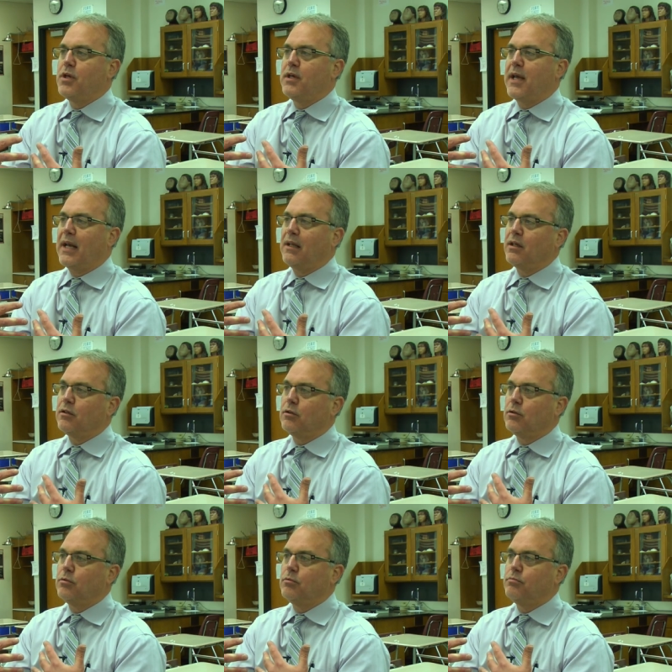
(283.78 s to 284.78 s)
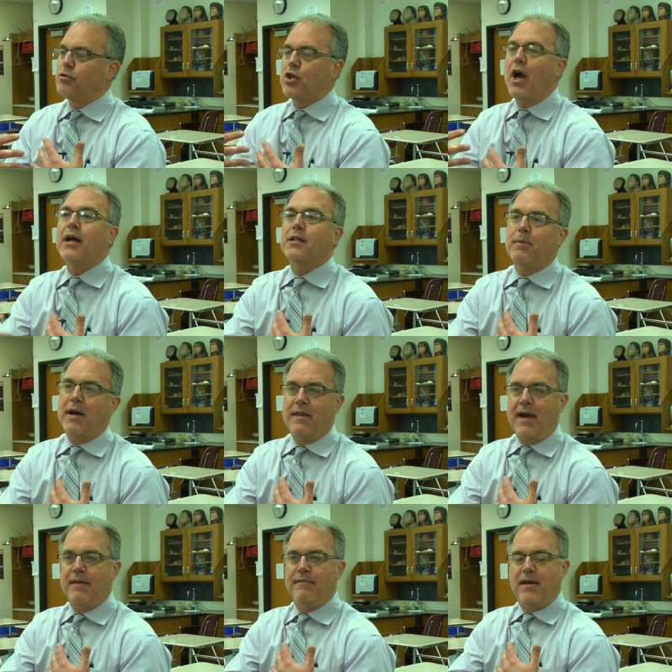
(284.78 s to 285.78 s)
get a little shocked by
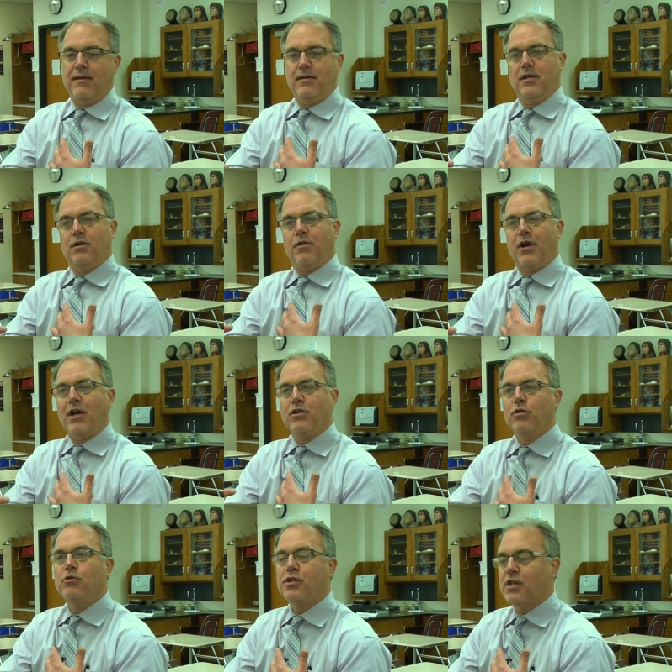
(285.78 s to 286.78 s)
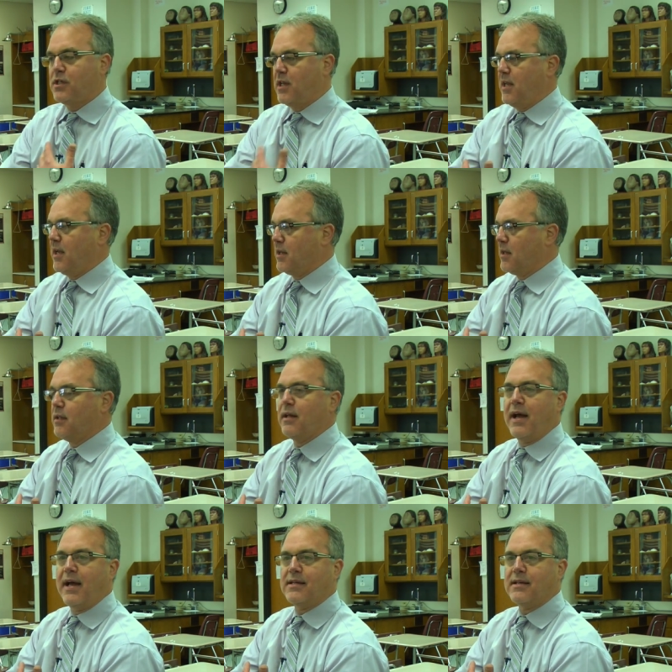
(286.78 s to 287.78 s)
that. They, you know, they're not used to sitting in a
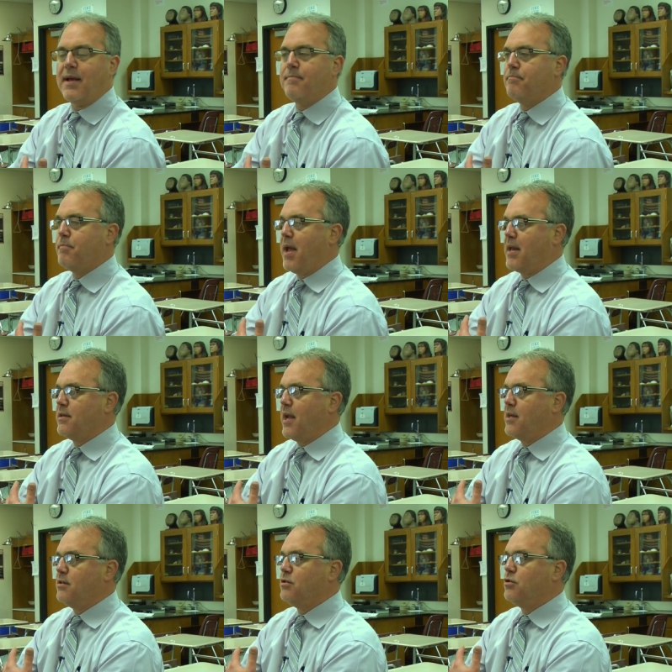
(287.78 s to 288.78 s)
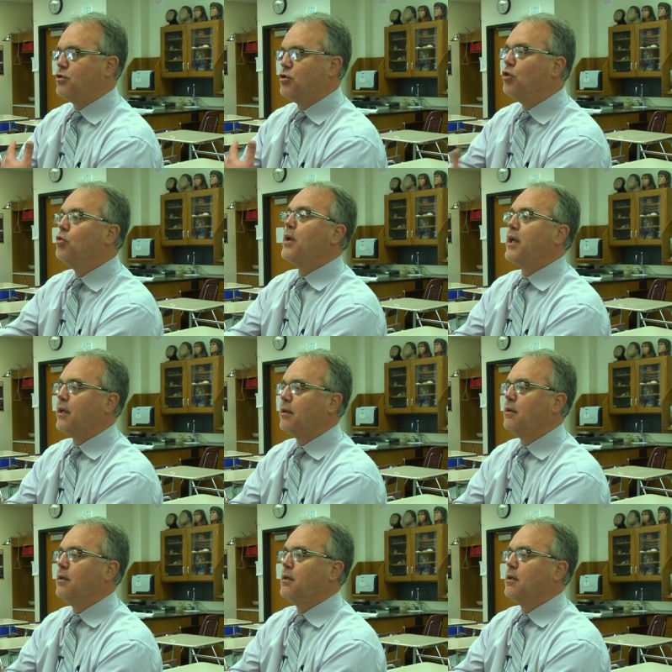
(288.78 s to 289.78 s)
class and, and, and
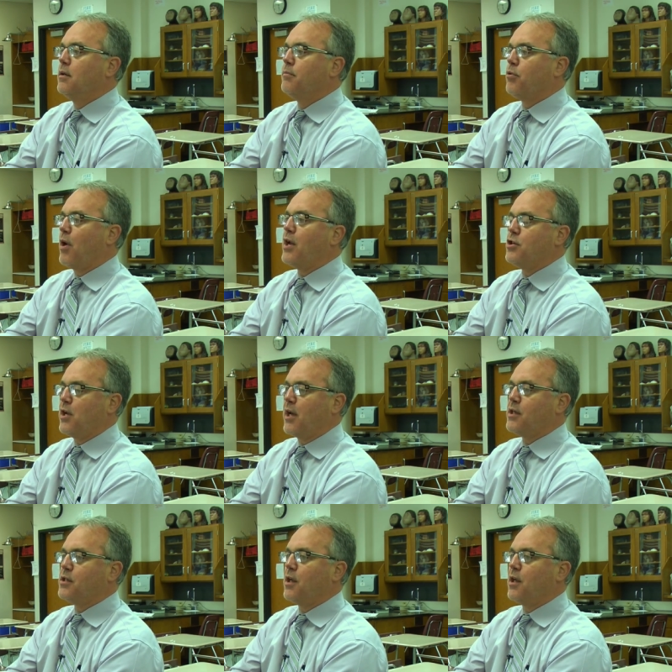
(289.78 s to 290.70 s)
doing projects.